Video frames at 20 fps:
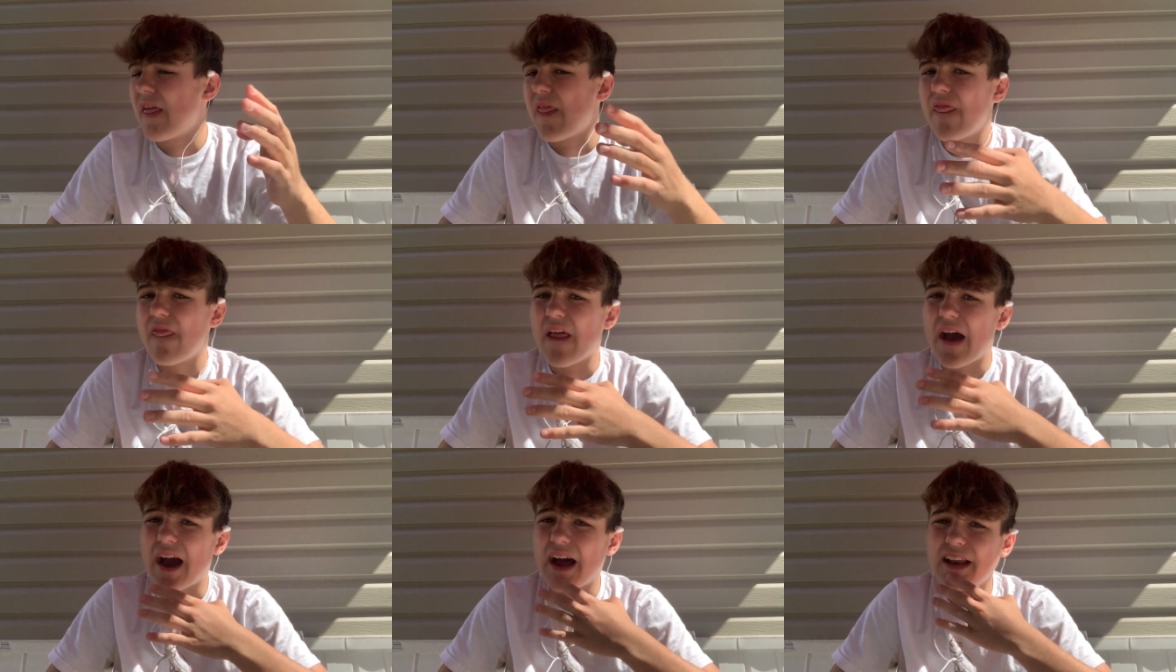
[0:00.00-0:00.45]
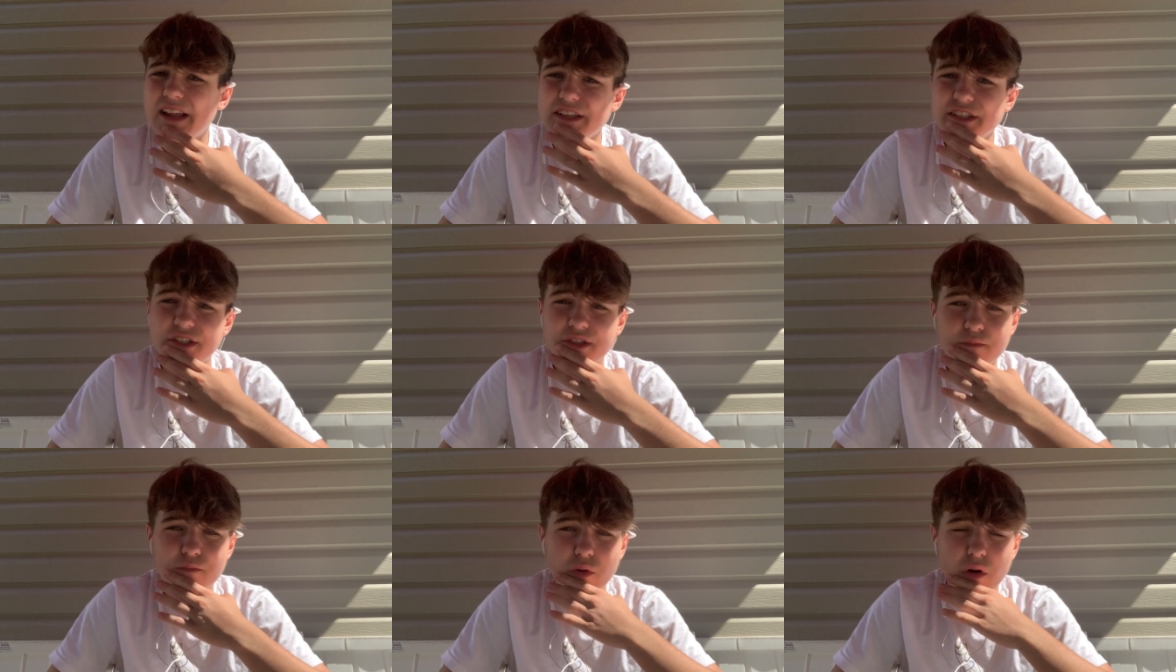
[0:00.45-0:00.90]
that
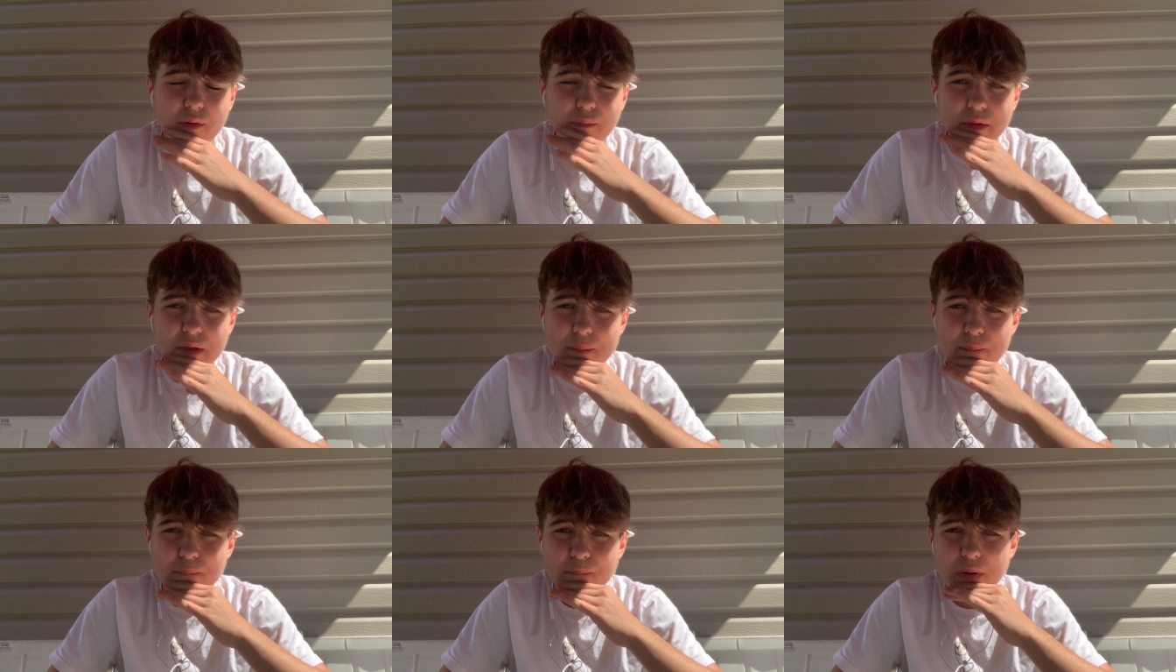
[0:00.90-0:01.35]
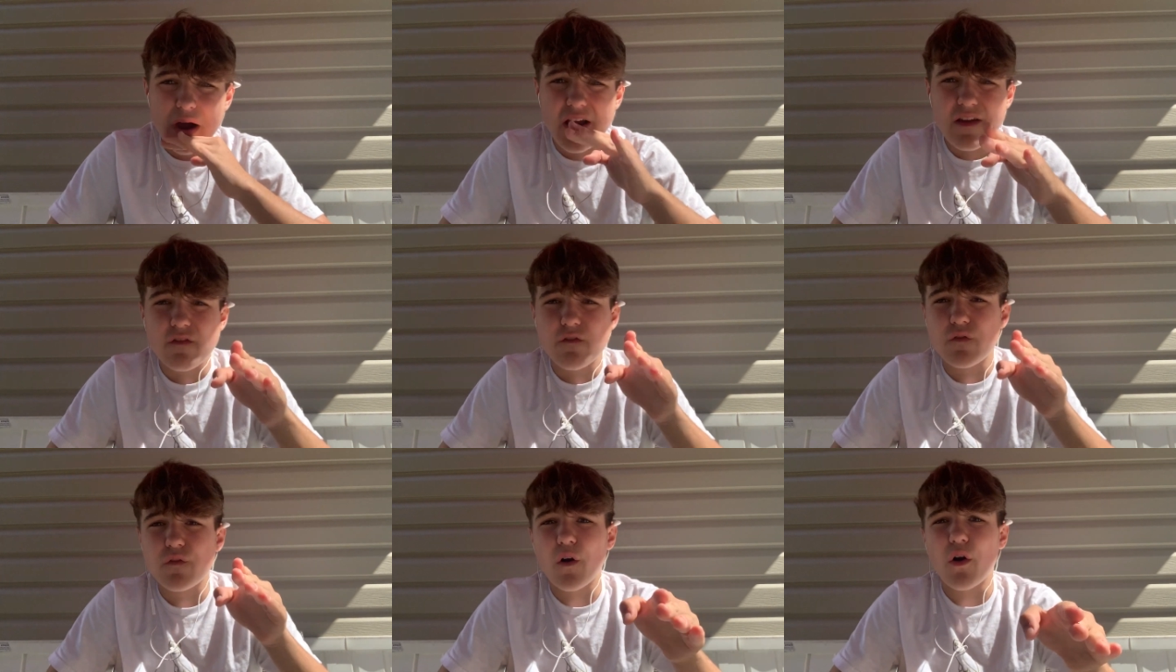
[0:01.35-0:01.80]
is probably by
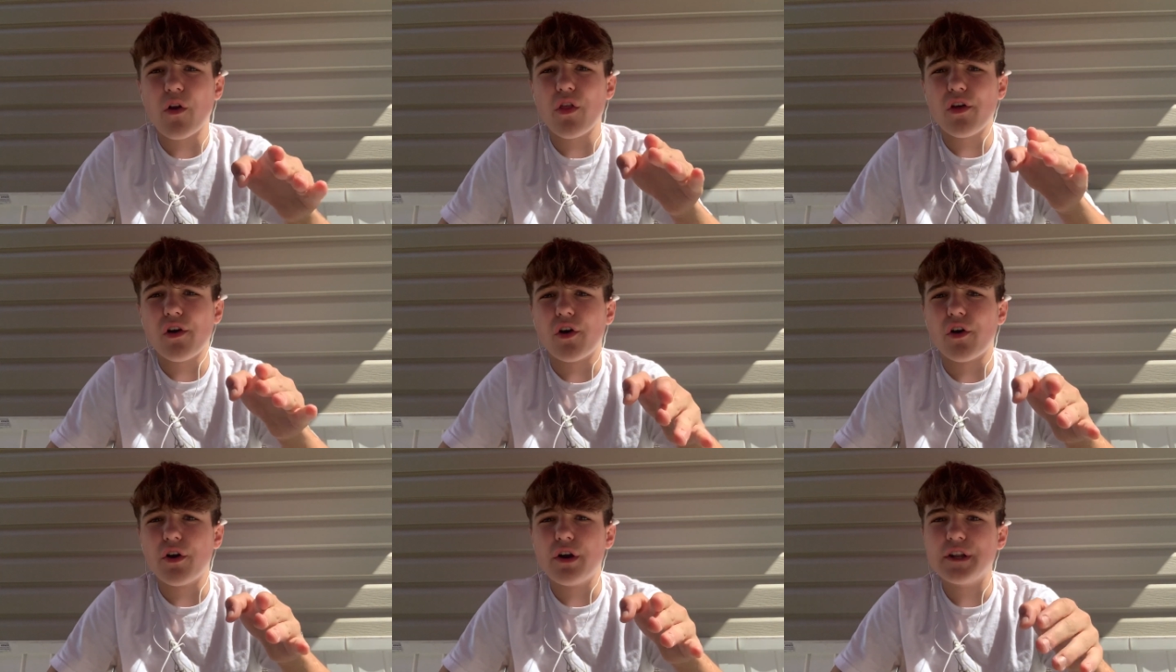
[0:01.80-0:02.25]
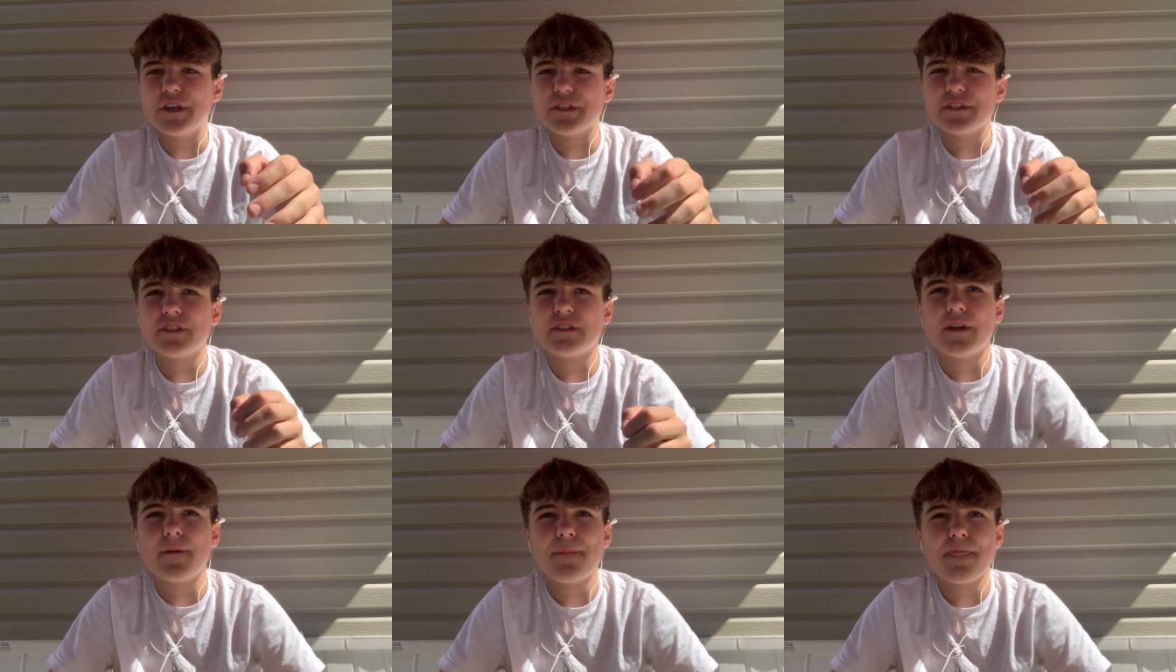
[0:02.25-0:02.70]
far the
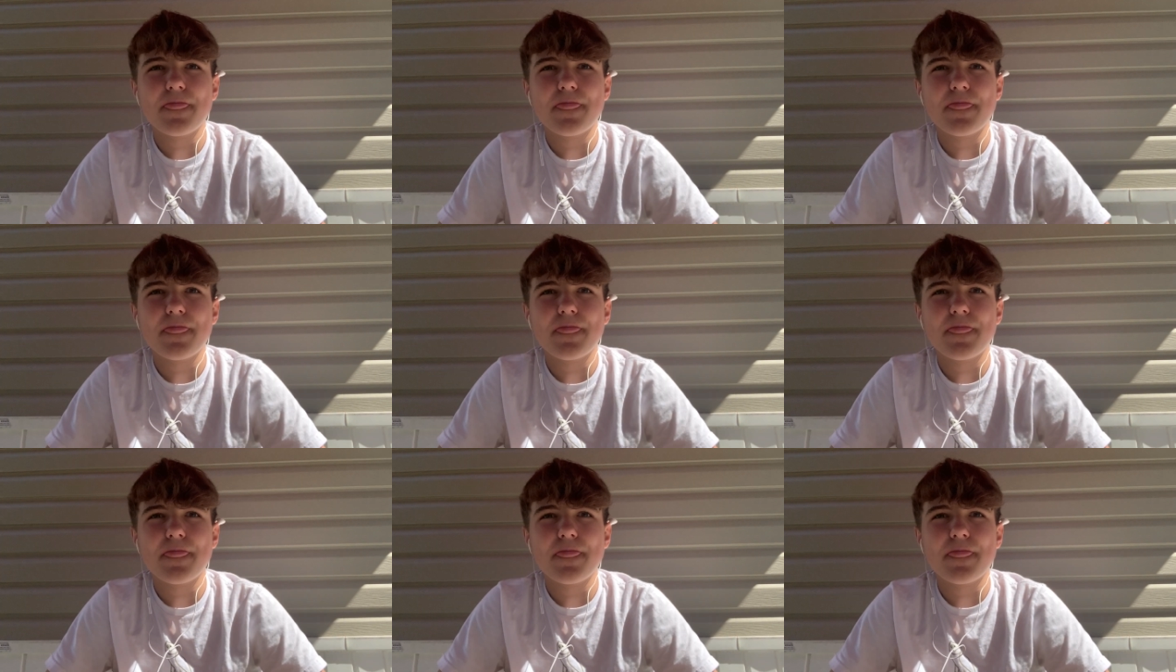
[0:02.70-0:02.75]
hardest.